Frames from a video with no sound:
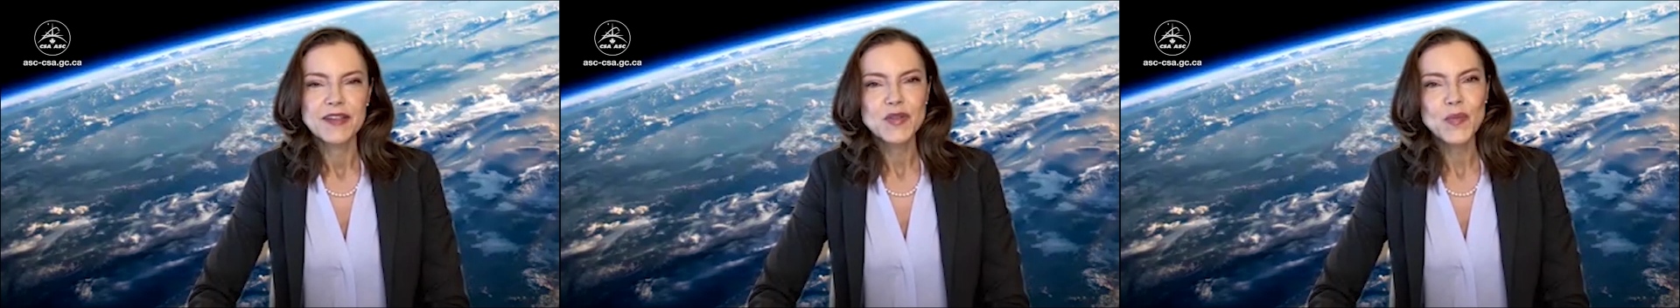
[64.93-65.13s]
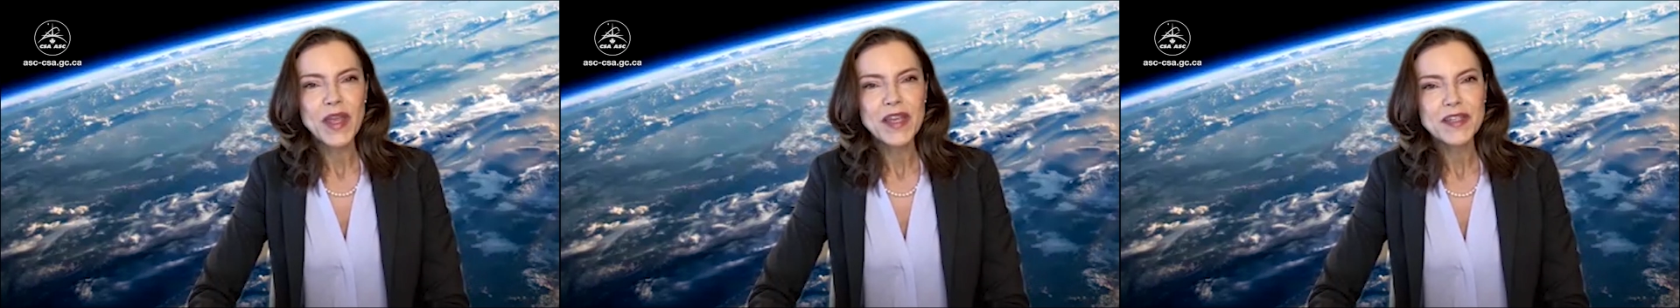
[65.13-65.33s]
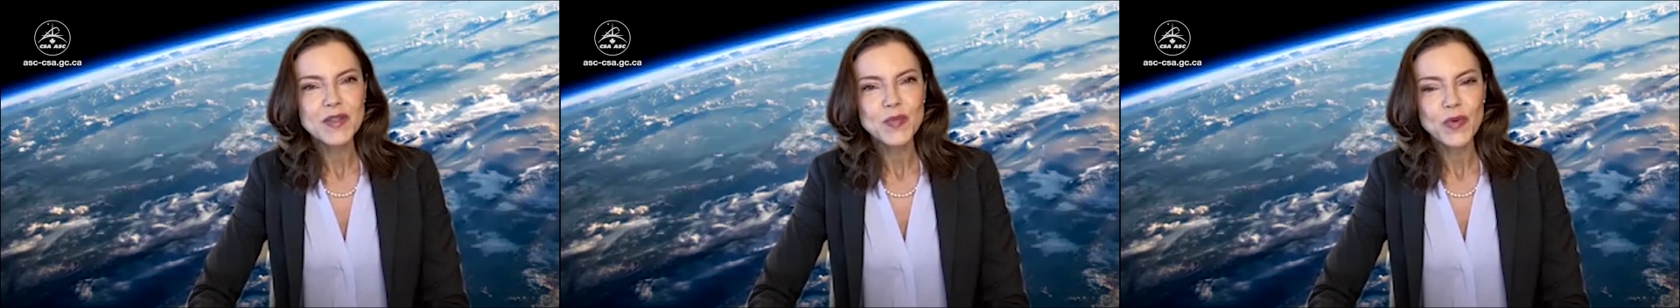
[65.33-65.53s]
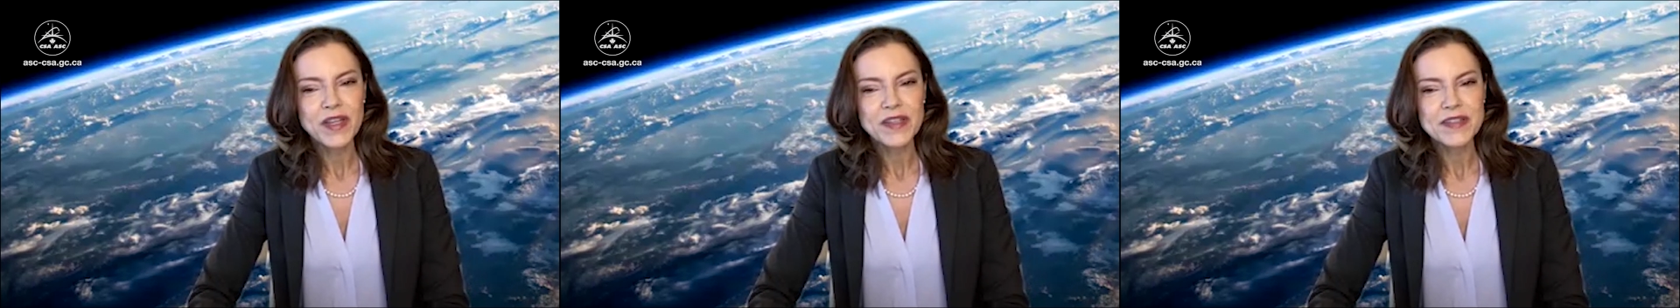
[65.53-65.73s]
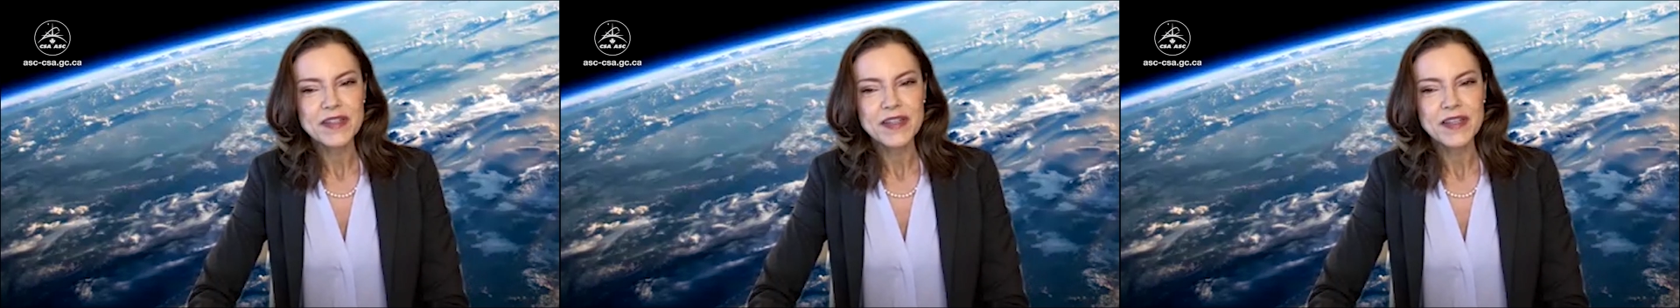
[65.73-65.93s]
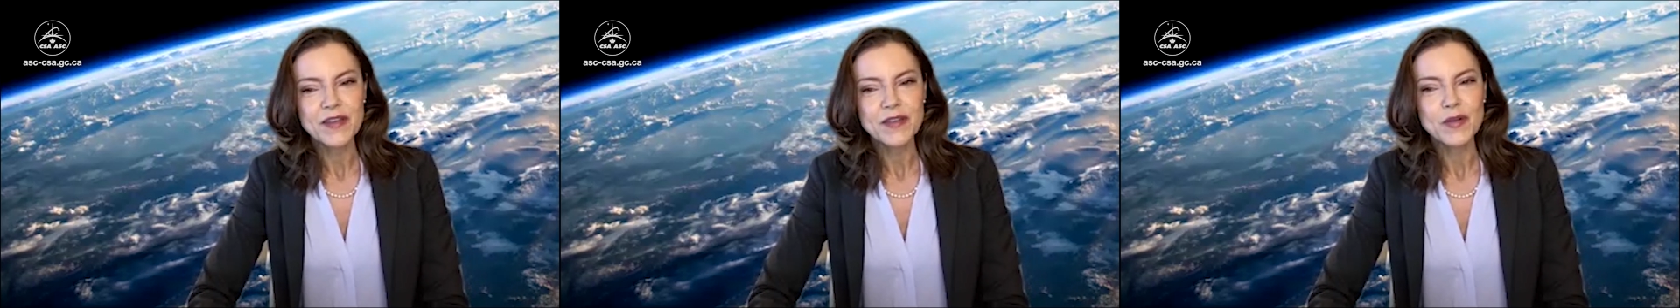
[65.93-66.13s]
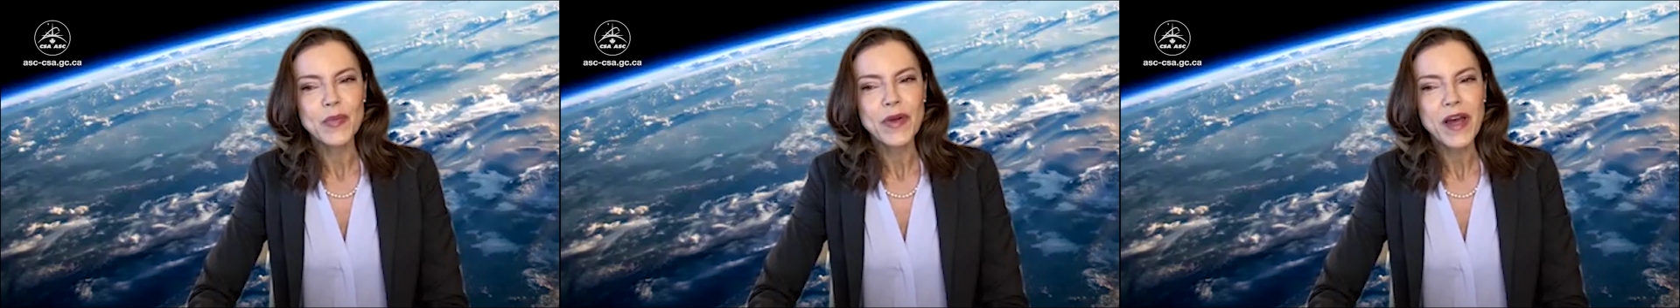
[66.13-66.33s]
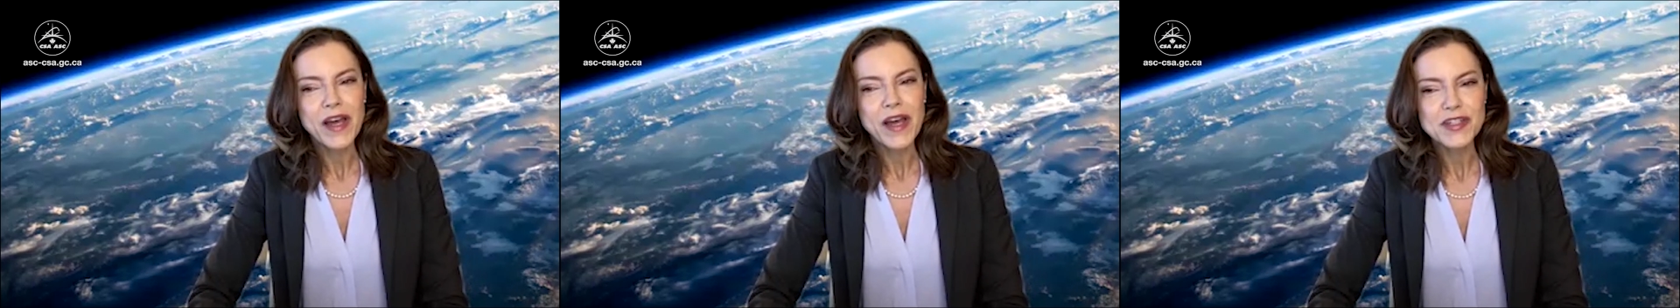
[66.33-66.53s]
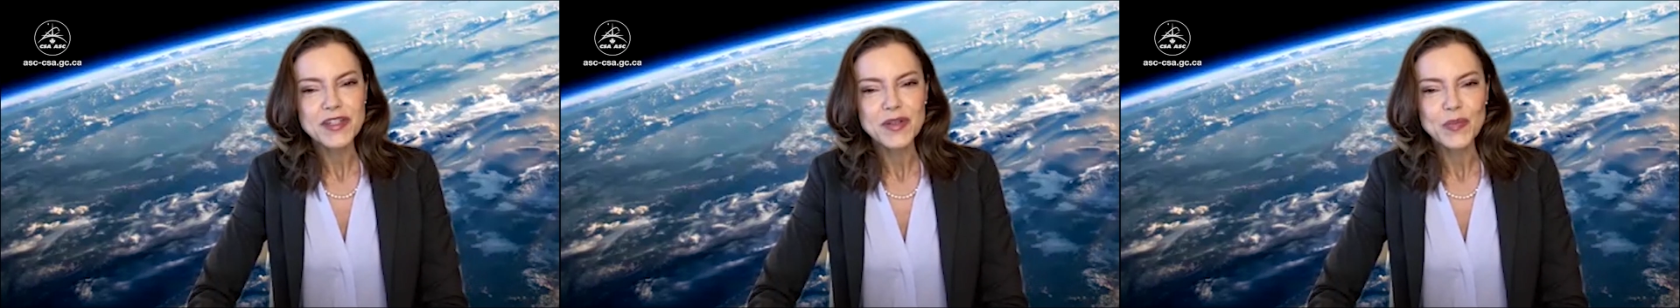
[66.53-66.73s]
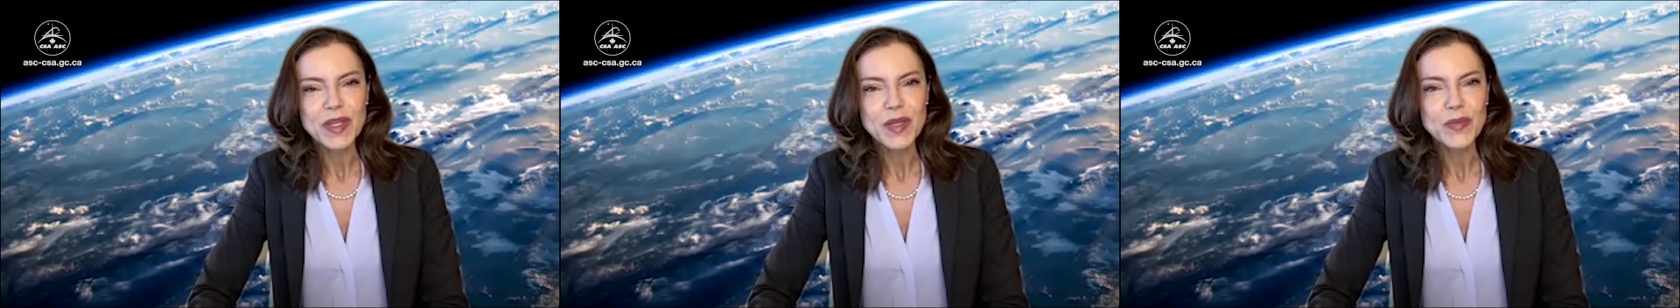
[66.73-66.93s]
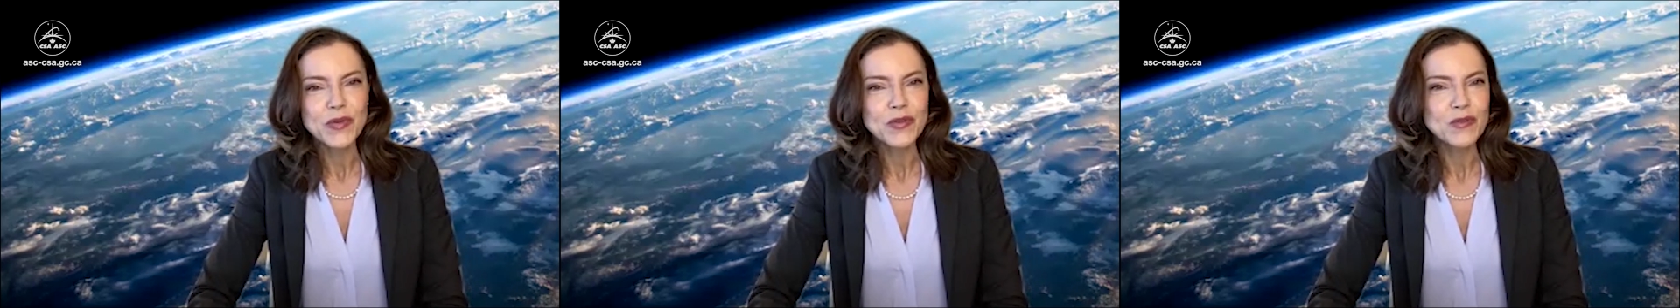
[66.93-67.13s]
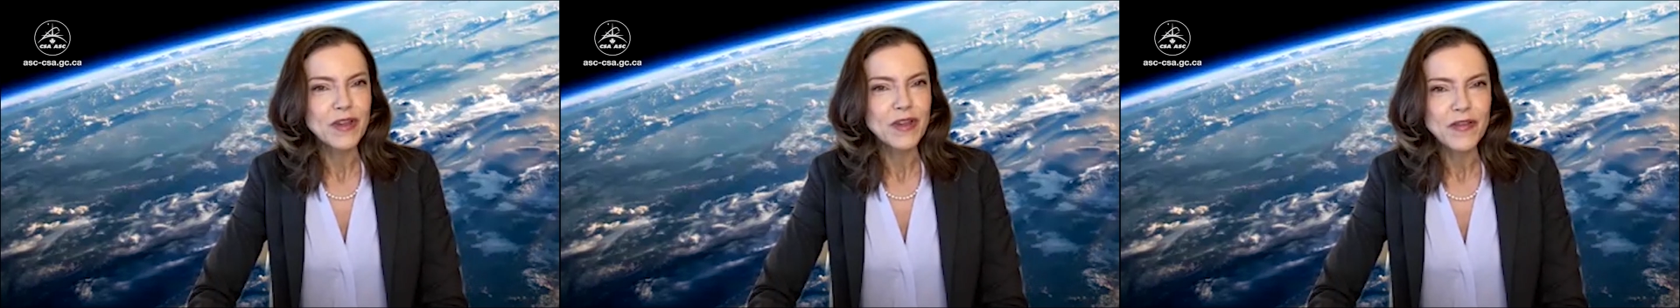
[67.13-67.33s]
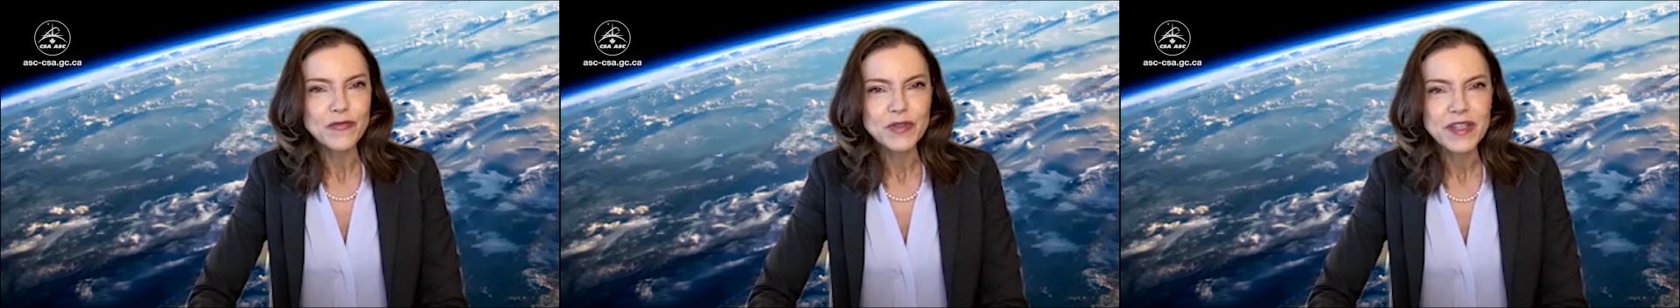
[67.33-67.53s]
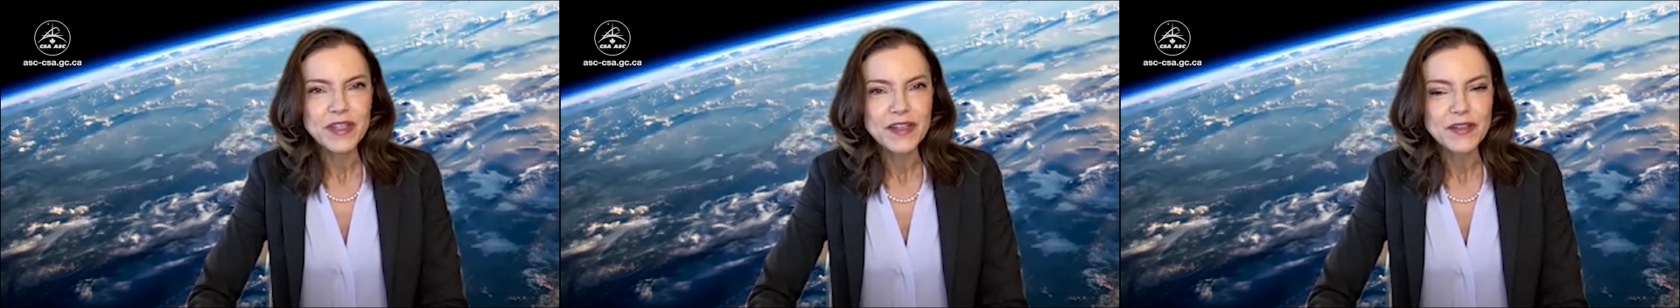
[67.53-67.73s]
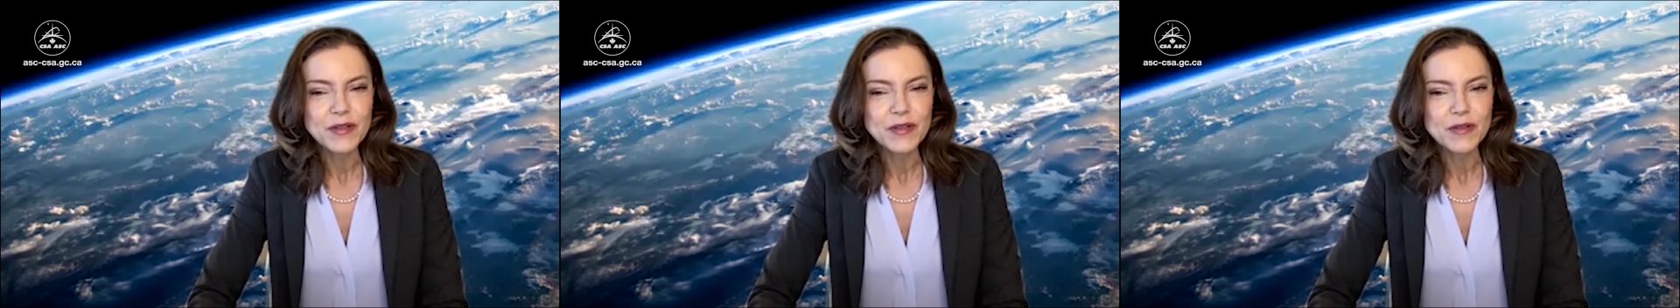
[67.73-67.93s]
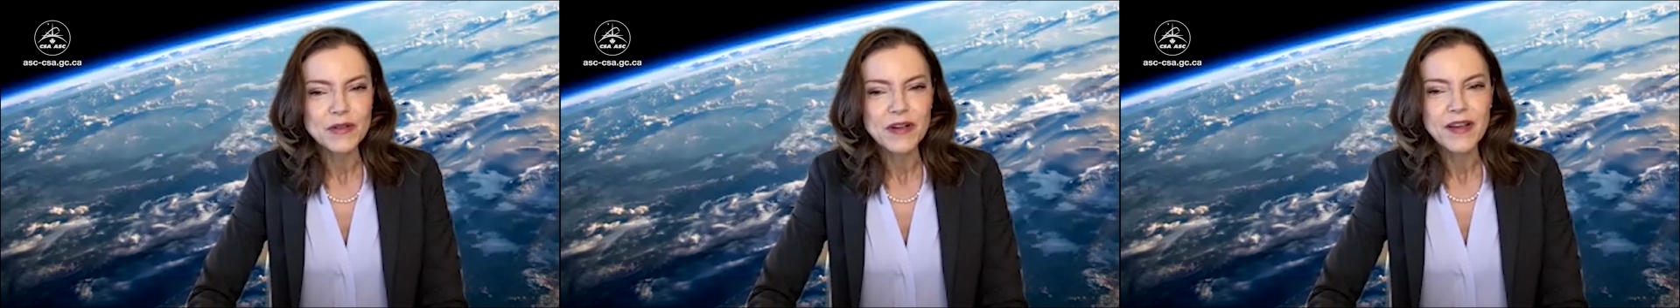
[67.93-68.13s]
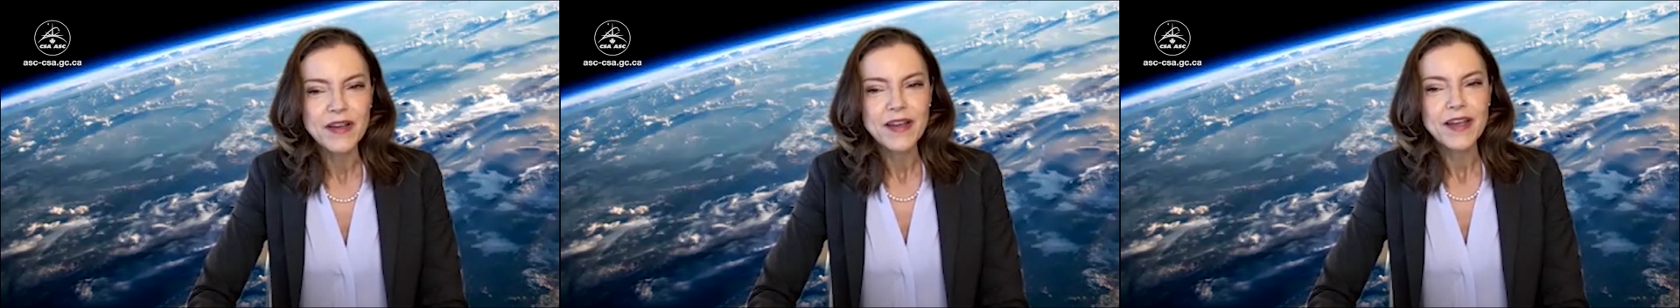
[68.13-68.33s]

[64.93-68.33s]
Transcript: Space brings together passionate people who love what they do